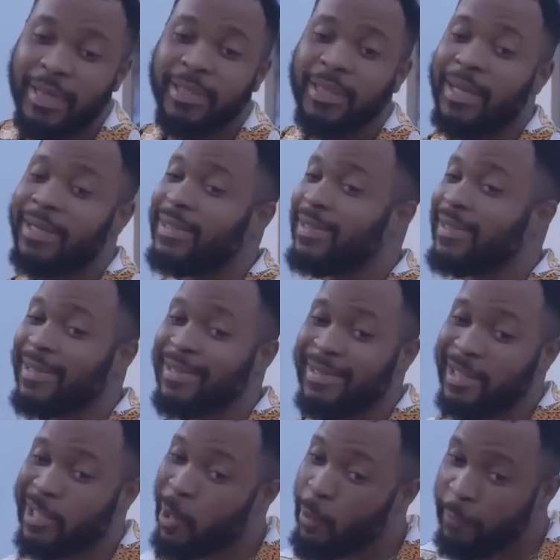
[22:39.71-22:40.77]
Kachi, that is as
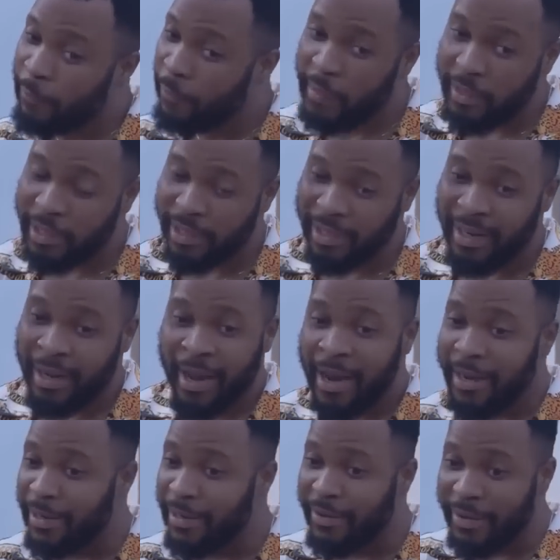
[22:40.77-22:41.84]
selfish
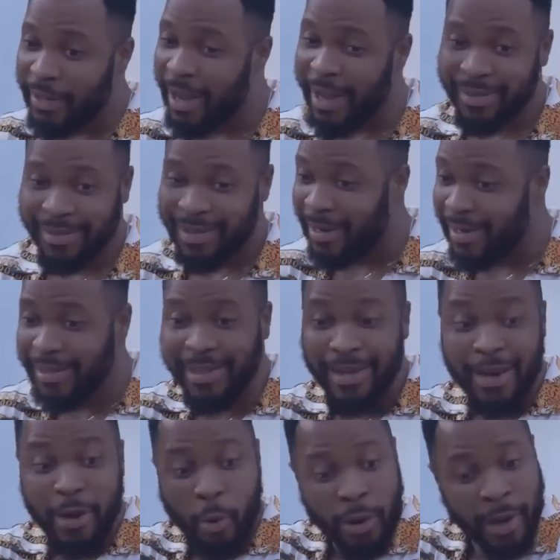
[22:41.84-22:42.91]
and greedy as
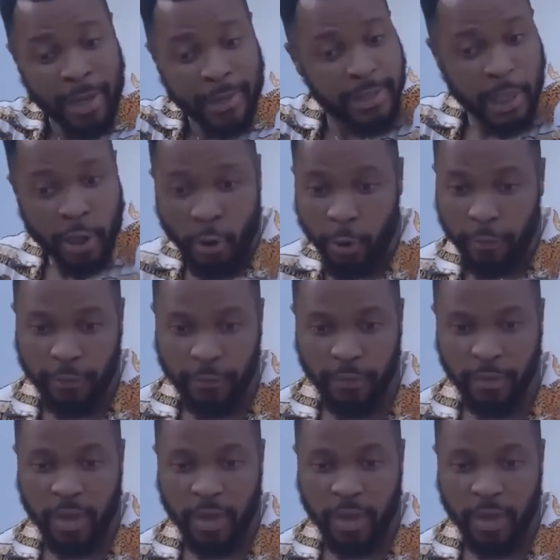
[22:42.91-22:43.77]
anything anyone can think of.